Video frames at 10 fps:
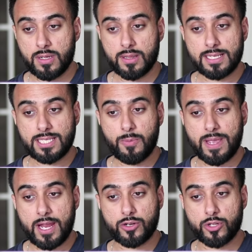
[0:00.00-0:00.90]
Let's say
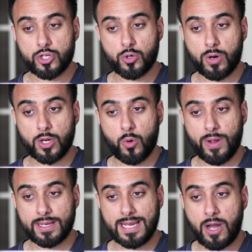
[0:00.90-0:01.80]
we entered the short
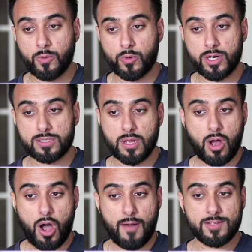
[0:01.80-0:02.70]
going downwards.
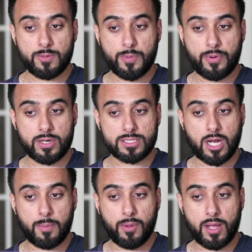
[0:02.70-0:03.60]
Obviously, we put our
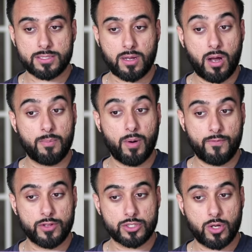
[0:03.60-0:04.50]
stop loss above
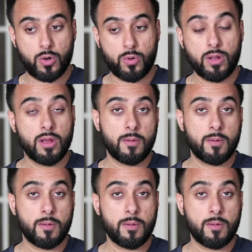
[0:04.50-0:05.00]
the zone.